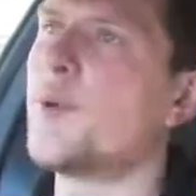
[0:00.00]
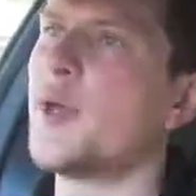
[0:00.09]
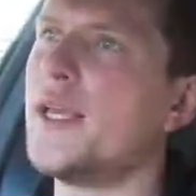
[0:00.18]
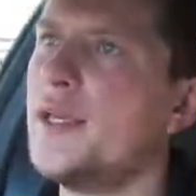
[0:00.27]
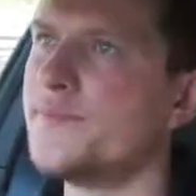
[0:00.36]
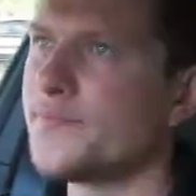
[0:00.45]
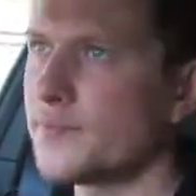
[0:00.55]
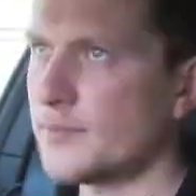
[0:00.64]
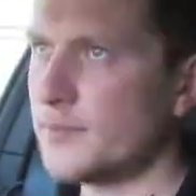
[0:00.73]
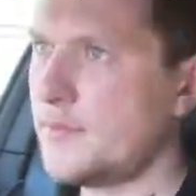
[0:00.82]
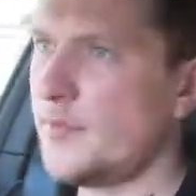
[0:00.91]
be,
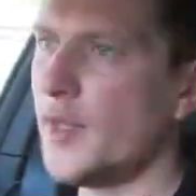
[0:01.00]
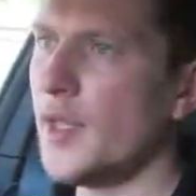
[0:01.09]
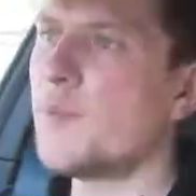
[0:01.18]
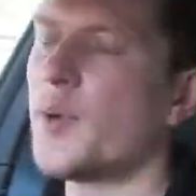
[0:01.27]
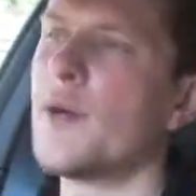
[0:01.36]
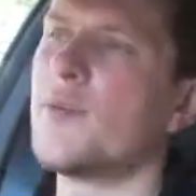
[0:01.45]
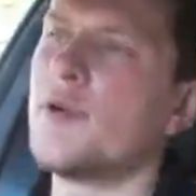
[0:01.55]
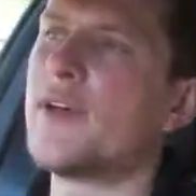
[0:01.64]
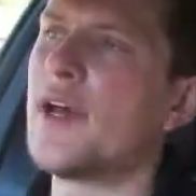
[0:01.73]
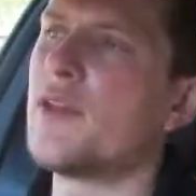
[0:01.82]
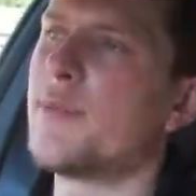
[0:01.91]
but
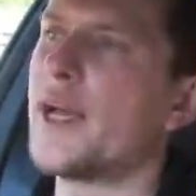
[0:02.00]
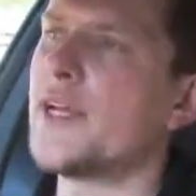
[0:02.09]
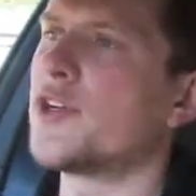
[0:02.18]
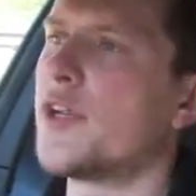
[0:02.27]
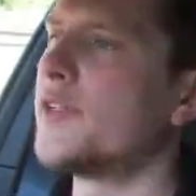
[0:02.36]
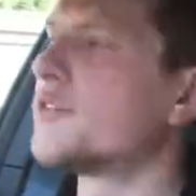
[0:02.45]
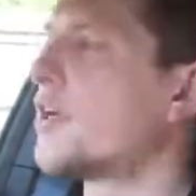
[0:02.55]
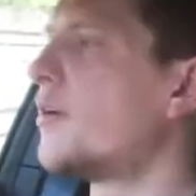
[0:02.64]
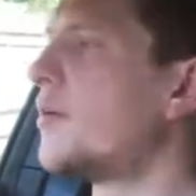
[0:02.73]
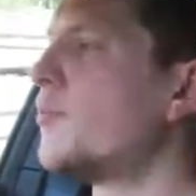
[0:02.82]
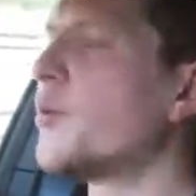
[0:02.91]
without the badge on it. So
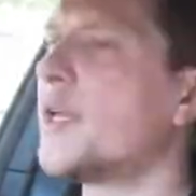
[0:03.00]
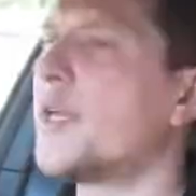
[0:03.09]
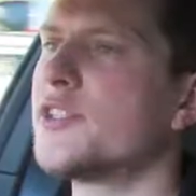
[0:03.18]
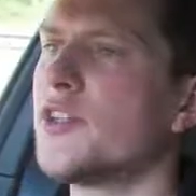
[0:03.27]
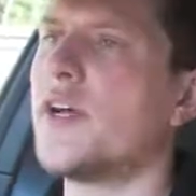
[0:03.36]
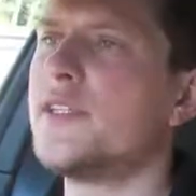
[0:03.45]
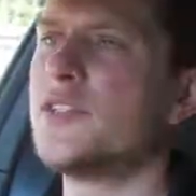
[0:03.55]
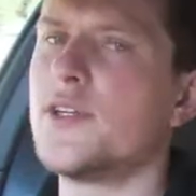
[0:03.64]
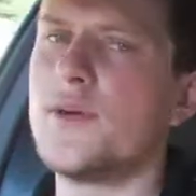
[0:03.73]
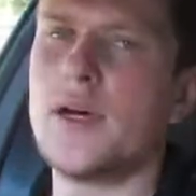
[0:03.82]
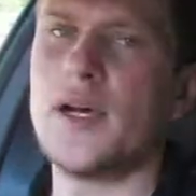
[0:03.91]
pretty excited
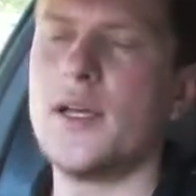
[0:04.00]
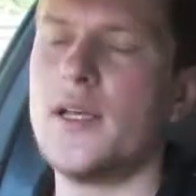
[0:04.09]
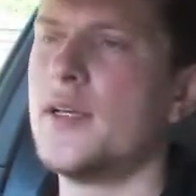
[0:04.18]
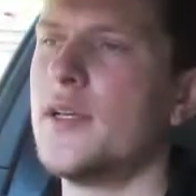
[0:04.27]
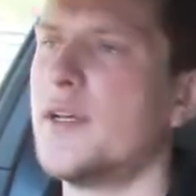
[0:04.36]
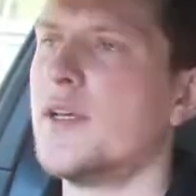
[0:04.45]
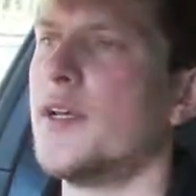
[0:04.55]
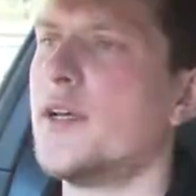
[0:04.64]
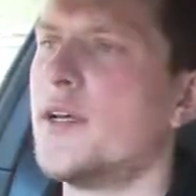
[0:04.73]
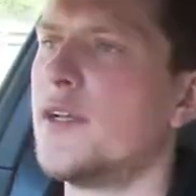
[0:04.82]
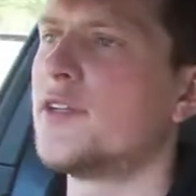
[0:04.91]
to
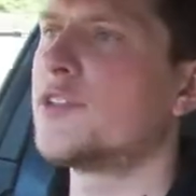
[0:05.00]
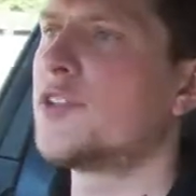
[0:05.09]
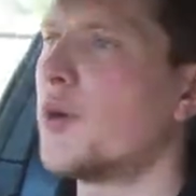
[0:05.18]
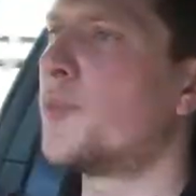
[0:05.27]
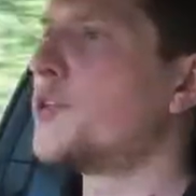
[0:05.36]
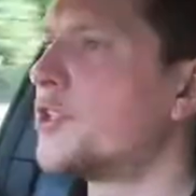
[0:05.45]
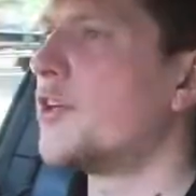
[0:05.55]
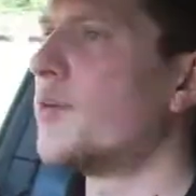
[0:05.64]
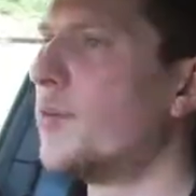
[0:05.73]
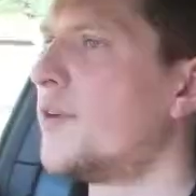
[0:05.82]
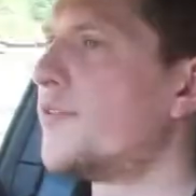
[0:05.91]
start pushing
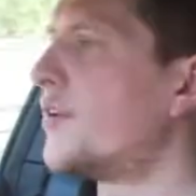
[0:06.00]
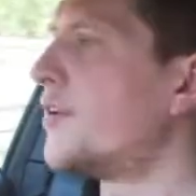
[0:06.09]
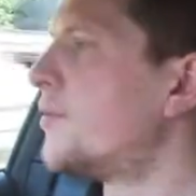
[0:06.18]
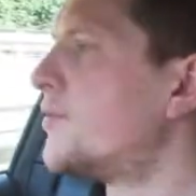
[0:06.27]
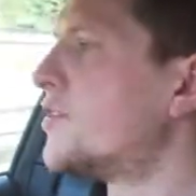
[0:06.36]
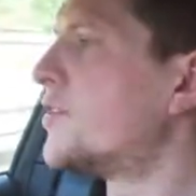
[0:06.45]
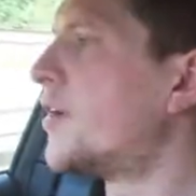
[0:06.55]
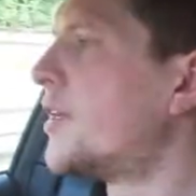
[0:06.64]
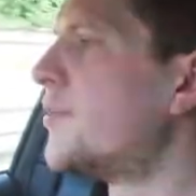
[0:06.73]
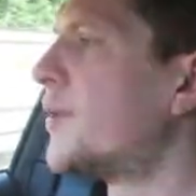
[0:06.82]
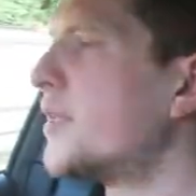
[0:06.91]
on with
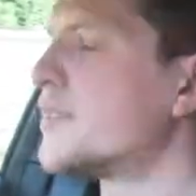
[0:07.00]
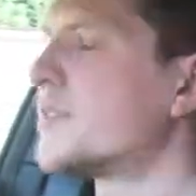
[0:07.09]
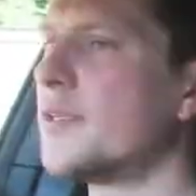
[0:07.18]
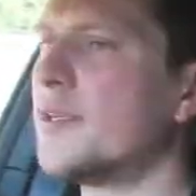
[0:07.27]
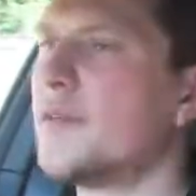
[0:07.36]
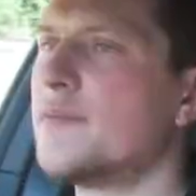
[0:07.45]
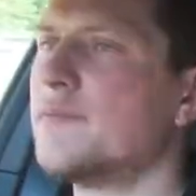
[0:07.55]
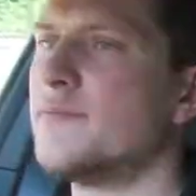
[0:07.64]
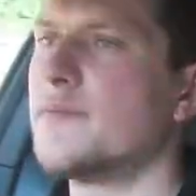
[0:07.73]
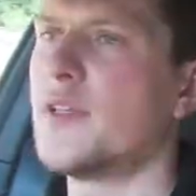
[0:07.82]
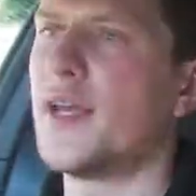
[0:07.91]
designing bits,
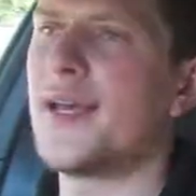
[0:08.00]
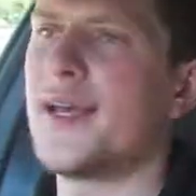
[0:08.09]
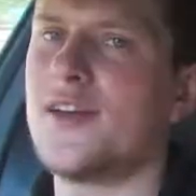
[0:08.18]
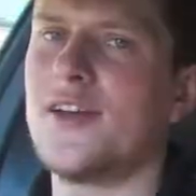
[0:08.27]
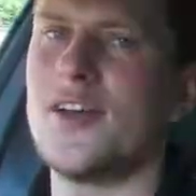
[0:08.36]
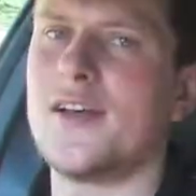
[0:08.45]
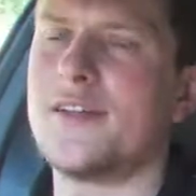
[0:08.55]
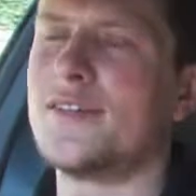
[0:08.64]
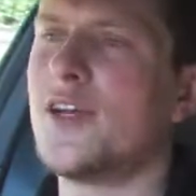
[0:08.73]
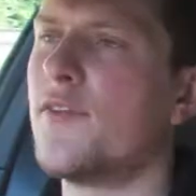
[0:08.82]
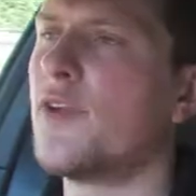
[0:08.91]
and
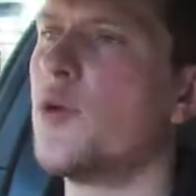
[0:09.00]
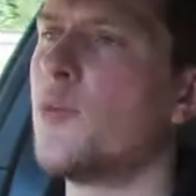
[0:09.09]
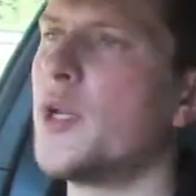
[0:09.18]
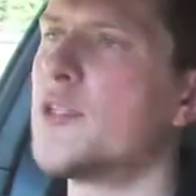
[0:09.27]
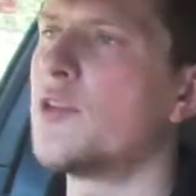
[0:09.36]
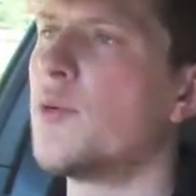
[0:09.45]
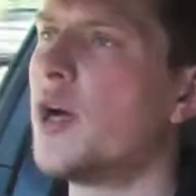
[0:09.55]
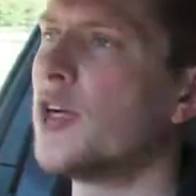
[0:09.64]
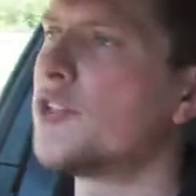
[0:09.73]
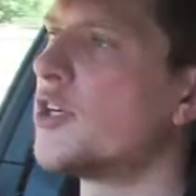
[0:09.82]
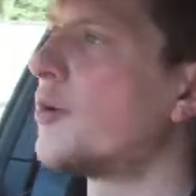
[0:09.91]
hopefully we'll pull into the
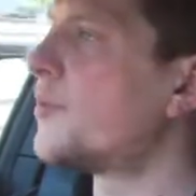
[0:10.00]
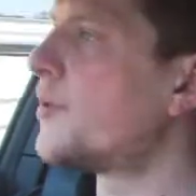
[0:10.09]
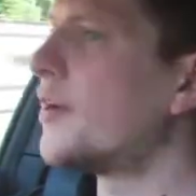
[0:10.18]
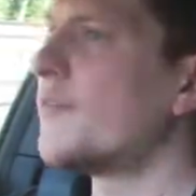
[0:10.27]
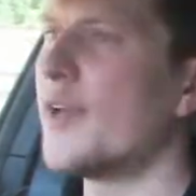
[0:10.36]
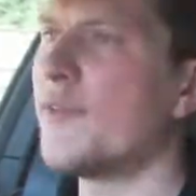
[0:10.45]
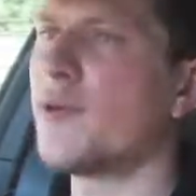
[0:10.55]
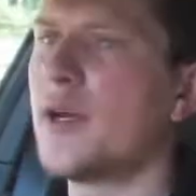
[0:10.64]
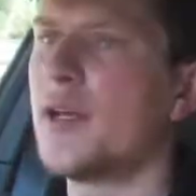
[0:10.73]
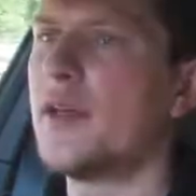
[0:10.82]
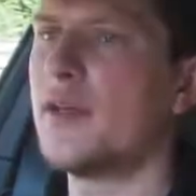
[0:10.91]
workshop, and hopefully
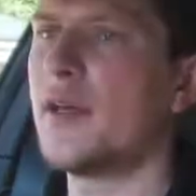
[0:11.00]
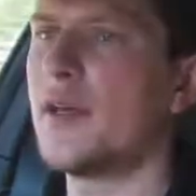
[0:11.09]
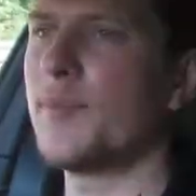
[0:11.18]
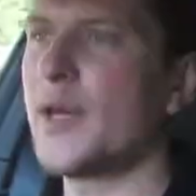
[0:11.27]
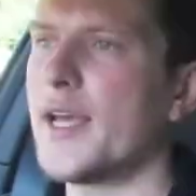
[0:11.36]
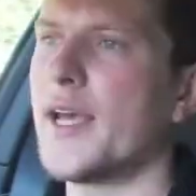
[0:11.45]
everyone back